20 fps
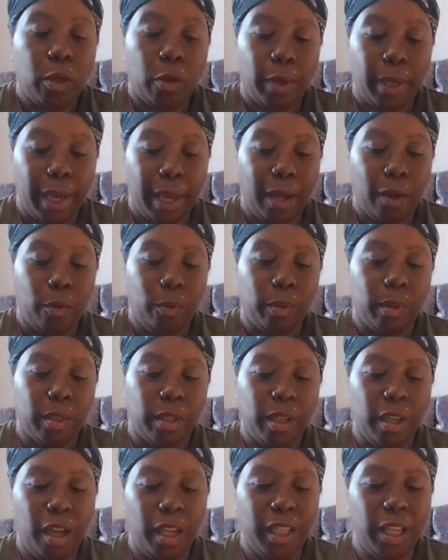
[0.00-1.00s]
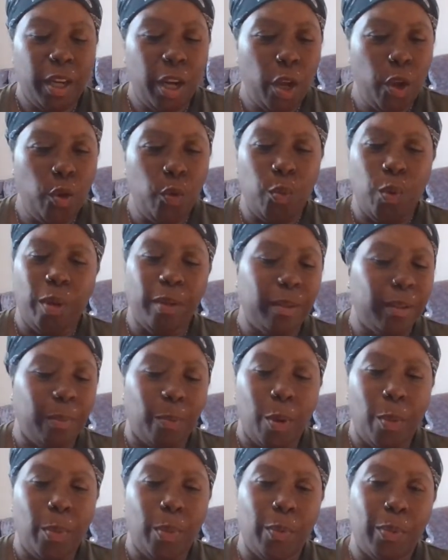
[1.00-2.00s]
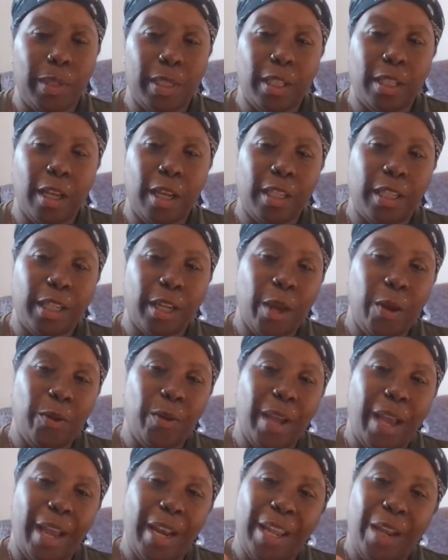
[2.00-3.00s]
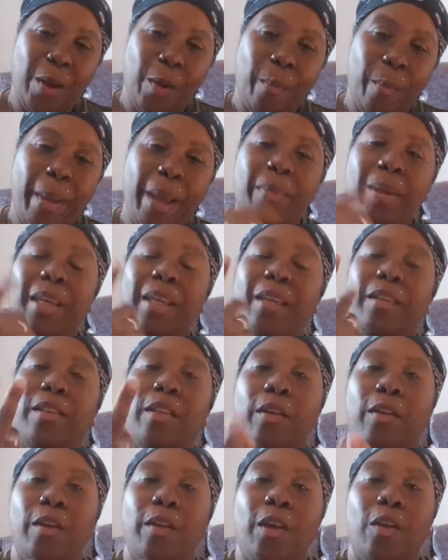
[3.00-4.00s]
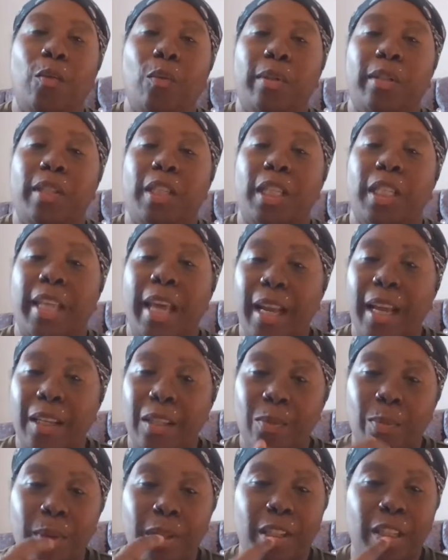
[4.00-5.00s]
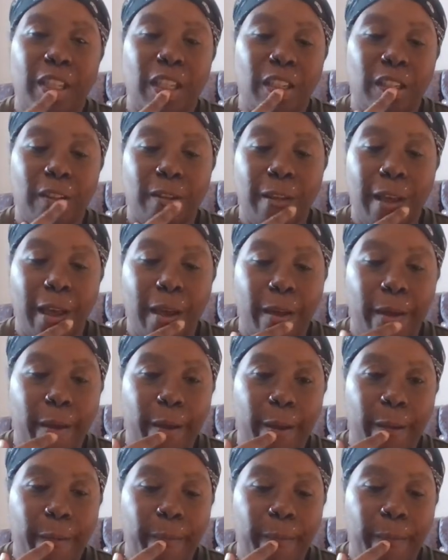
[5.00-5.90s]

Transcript: So yeah, it was. I don't know what the problem was. It started to go downhill. Maybe it was the text message that